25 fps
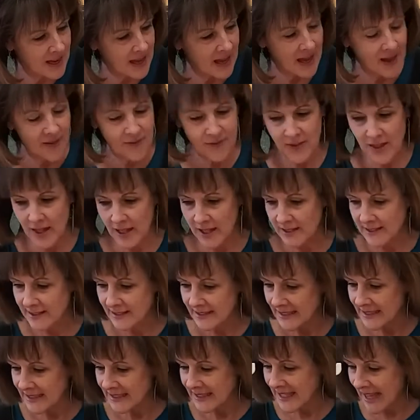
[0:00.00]
And then
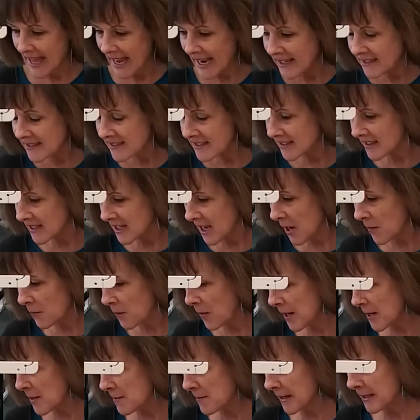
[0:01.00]
lastly, I
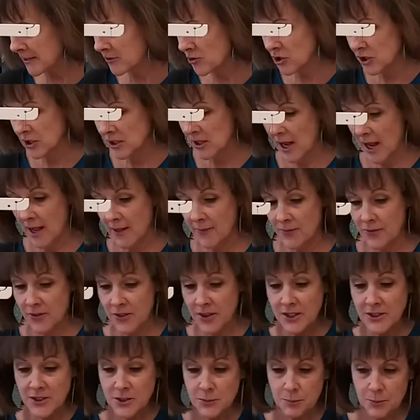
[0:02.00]
want to mention on
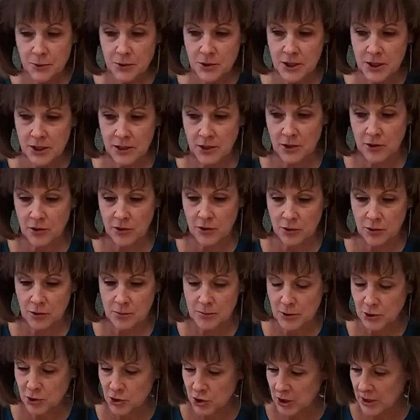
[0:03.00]
this particular
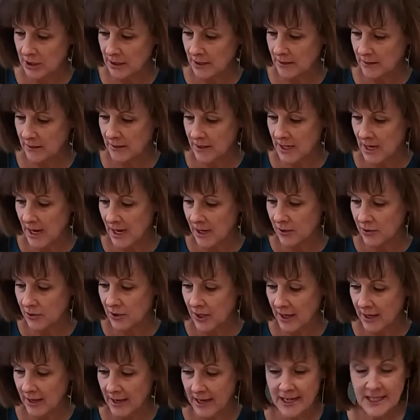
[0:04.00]
machine, the
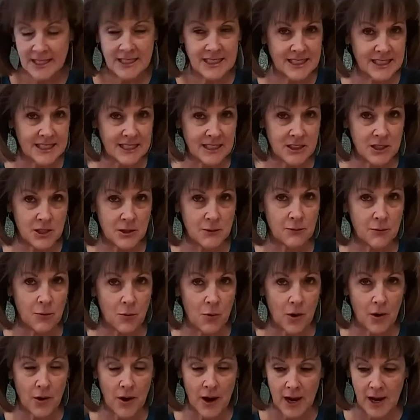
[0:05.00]
Elna
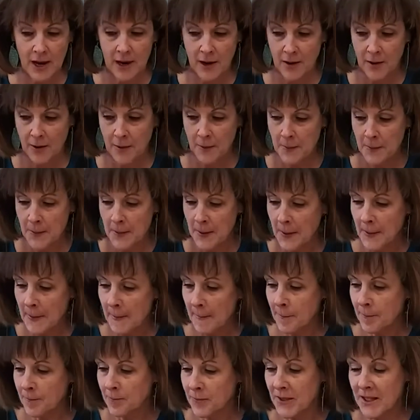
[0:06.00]
864 Air,
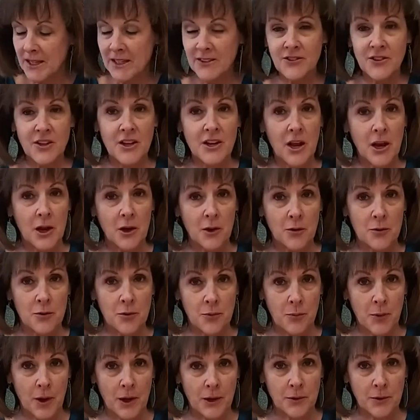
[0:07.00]
it's an air
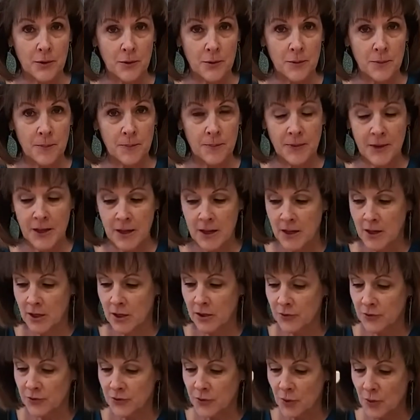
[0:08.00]
threader.
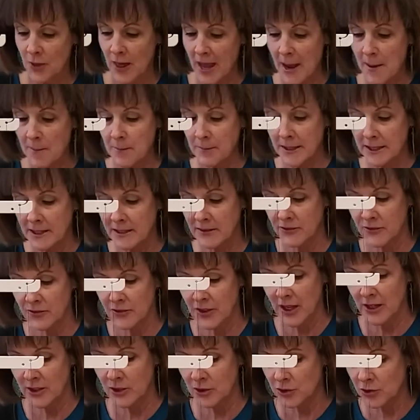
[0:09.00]
So that means
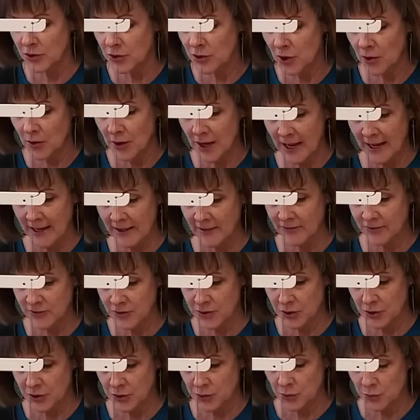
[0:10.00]
that you don't have
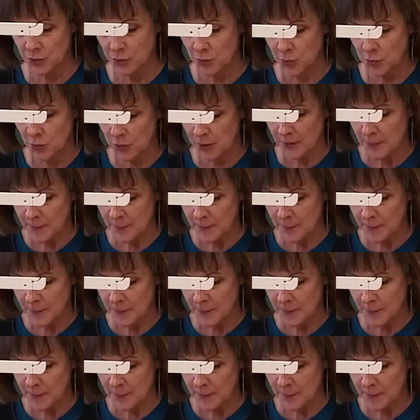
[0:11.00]
to